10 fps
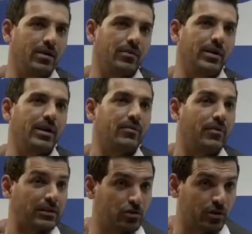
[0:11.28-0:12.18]
in a very
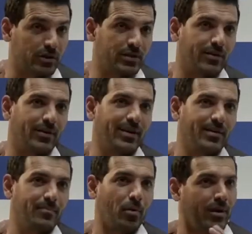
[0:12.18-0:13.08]
adventurous, in a very
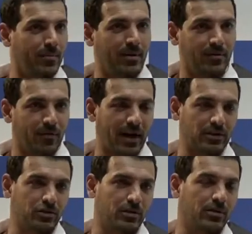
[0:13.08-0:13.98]
bohemian fashion.